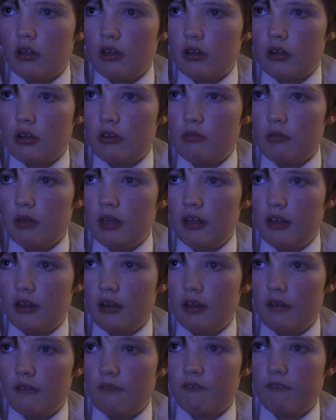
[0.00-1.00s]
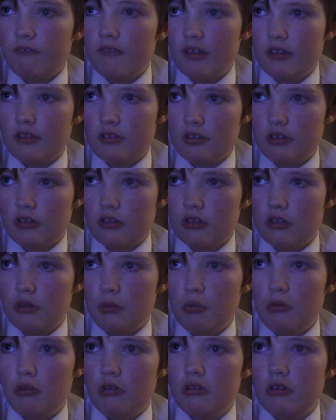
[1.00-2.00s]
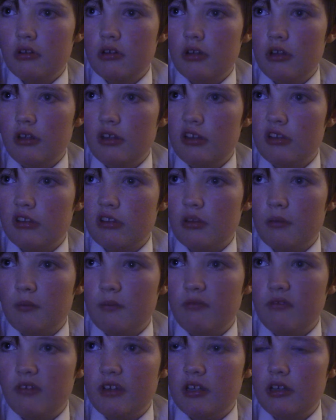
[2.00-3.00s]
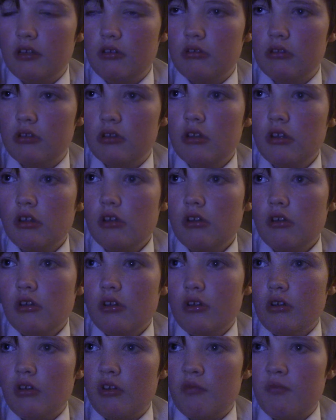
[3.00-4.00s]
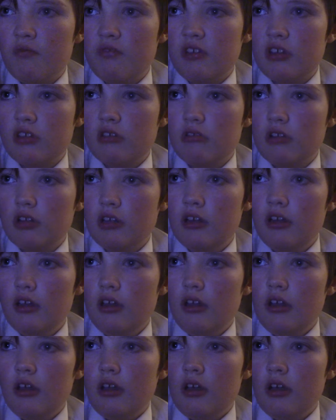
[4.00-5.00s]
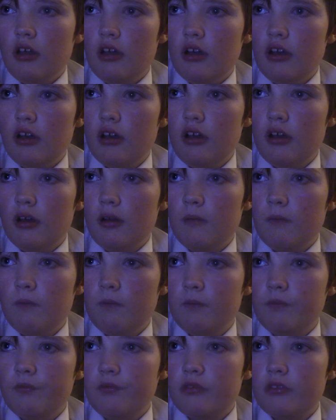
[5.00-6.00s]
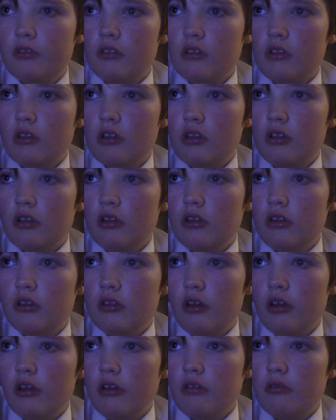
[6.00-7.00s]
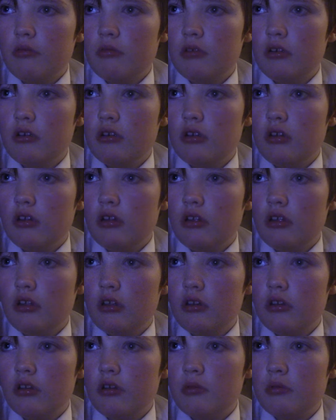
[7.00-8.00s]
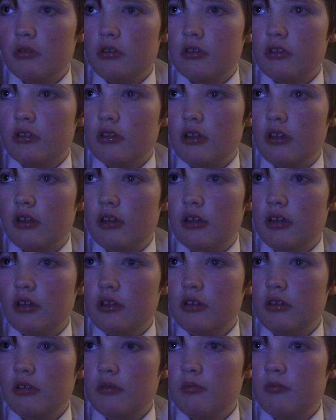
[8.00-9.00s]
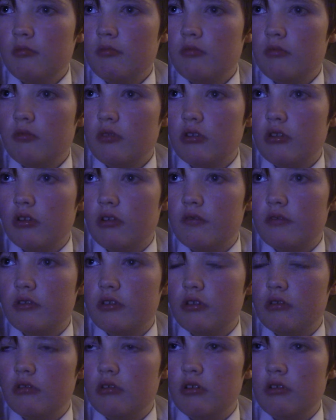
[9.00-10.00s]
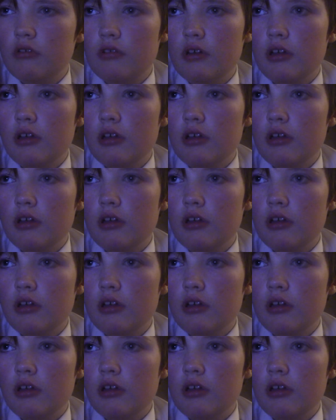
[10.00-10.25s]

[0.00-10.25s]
We have visited the port in some videos, obviously. There was the Heysham service, although